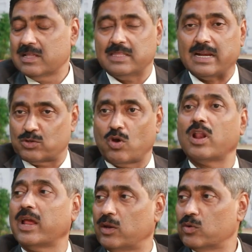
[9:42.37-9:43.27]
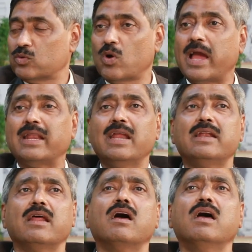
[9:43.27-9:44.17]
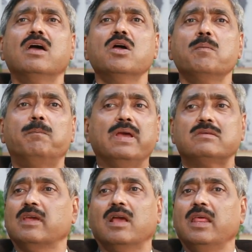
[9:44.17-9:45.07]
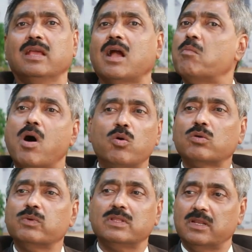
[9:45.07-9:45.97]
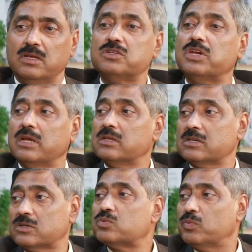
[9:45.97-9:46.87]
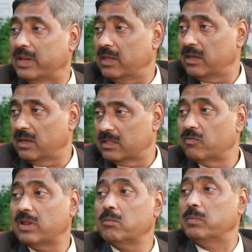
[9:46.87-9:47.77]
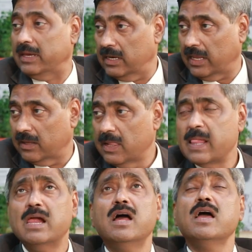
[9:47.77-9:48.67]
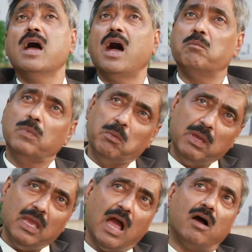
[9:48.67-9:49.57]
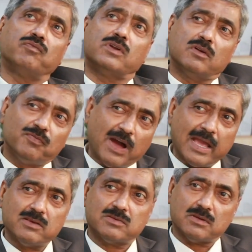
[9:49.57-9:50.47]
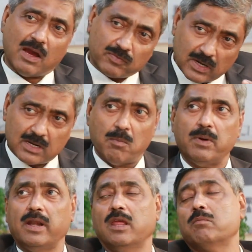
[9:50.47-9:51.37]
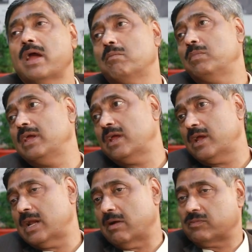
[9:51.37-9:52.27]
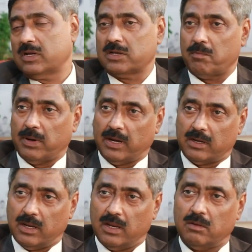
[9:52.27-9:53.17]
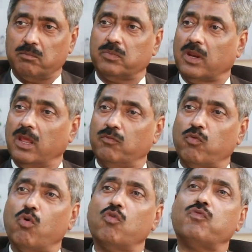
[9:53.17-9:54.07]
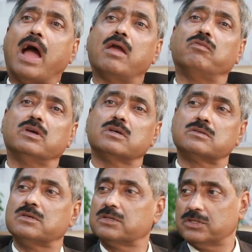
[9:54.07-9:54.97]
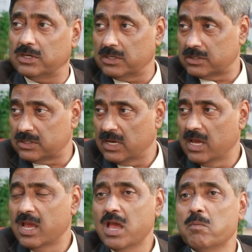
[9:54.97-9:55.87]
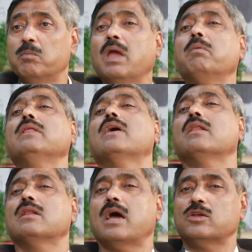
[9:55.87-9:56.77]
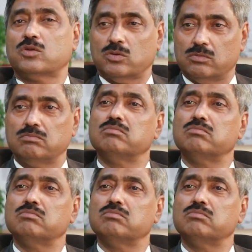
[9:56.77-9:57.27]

That's all I knew. So I didn't basically come out with any changes in the very beginning. Maybe after completing my B.Ed, after completing 3, 4, 5 years, 6 years, maybe then I started